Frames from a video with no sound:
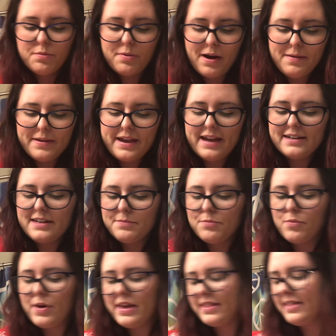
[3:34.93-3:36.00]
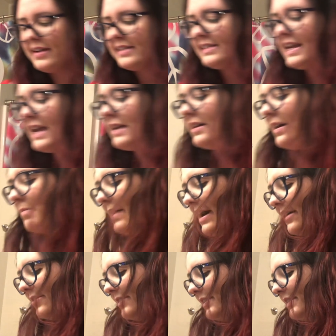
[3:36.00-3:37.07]
probably end up with
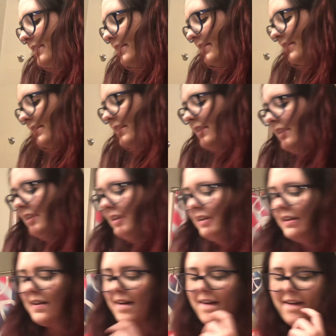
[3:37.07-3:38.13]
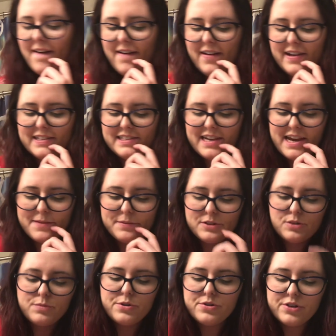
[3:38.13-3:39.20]
about a
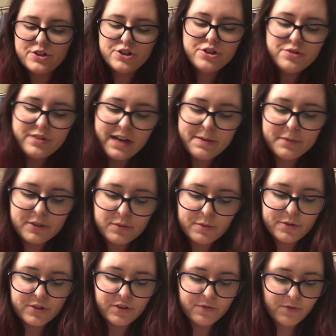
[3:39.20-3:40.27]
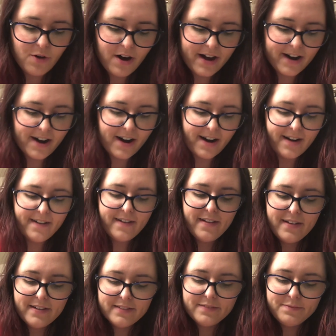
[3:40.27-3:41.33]
tablespoon to 2 tablespoons of water.
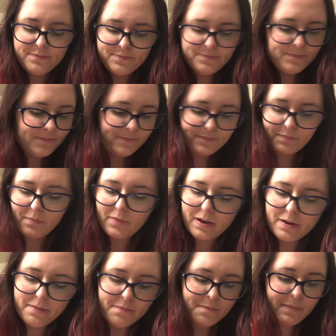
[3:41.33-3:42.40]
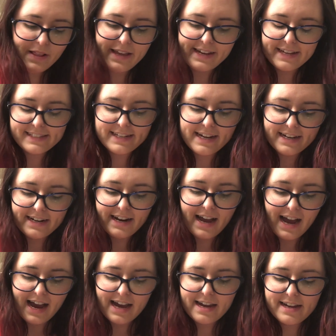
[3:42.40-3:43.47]
But like I said,
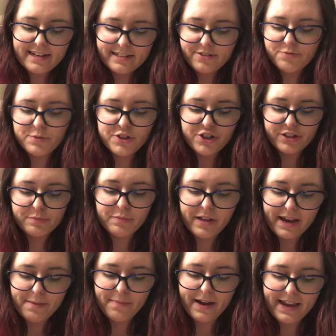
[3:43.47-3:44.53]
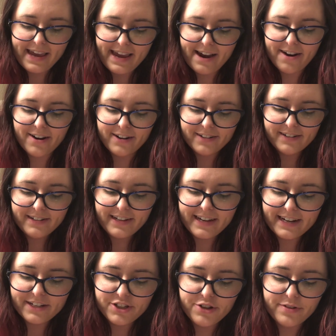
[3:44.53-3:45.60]
I would just play it by ear,
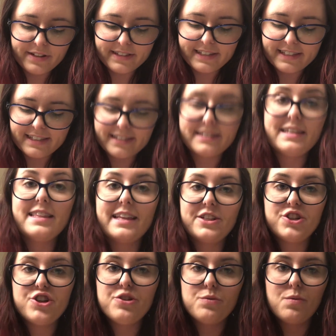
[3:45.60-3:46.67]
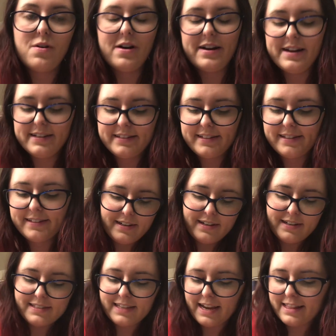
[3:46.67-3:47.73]
get it to consistency that you want it.
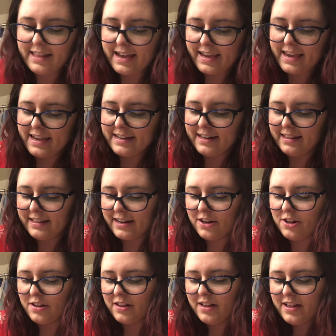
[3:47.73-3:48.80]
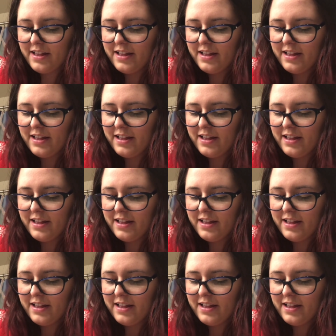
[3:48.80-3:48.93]
Because I like it a little